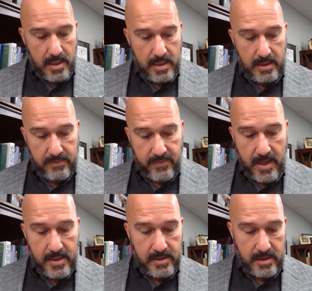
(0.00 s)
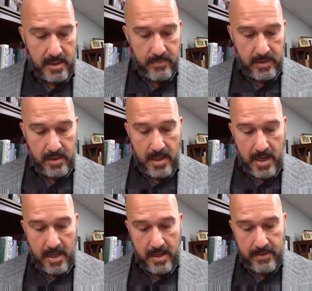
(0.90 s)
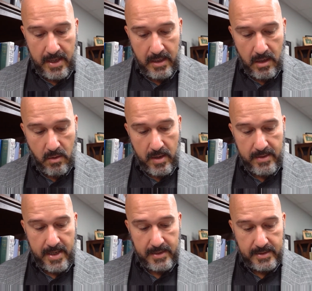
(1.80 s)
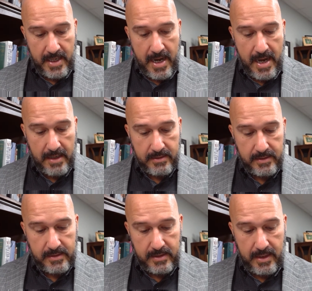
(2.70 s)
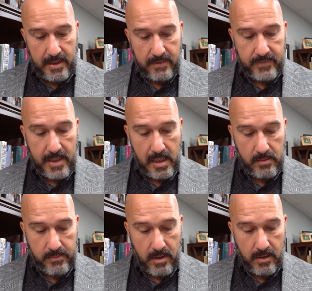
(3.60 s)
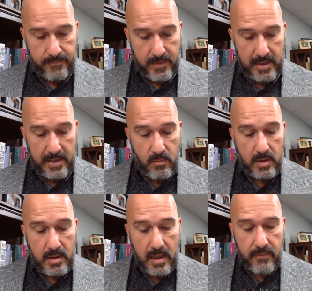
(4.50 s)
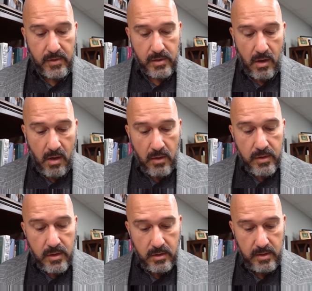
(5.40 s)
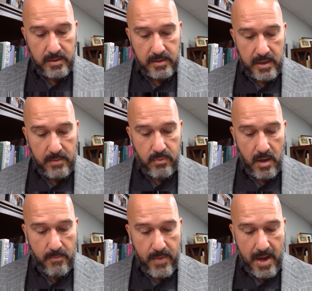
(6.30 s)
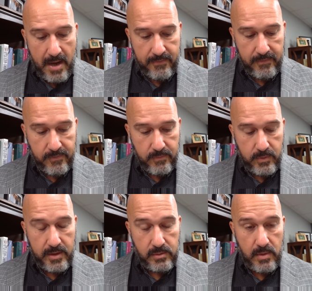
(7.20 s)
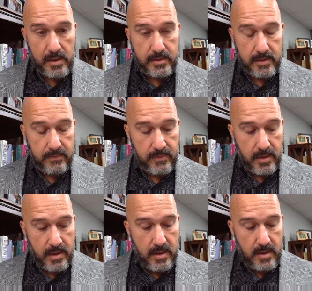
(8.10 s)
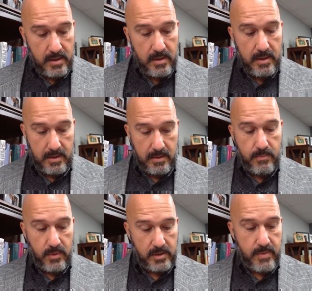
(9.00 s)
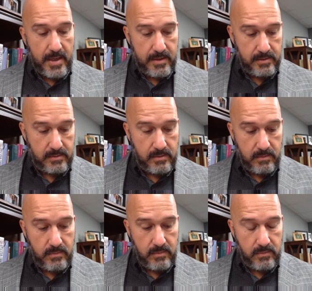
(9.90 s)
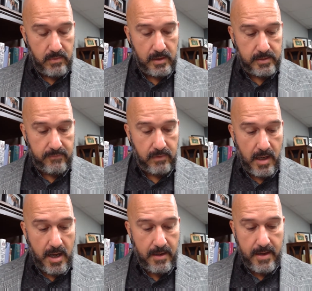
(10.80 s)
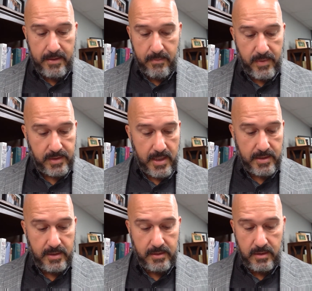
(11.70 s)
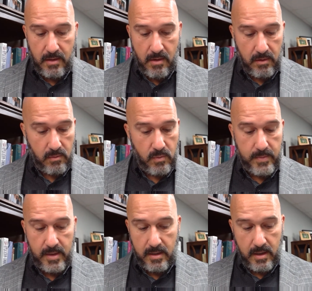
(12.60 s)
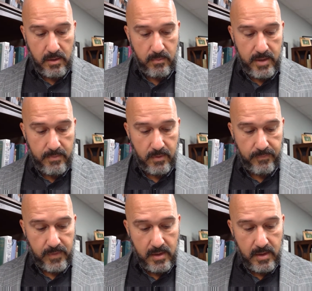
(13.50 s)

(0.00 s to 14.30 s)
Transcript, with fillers: and he divides them in the night, and they go and they attack this king of Kedalmar. And he recovers all the goods that he brought back with his relative. He, he brings back his relative Lot and the possessions and all the women and other people.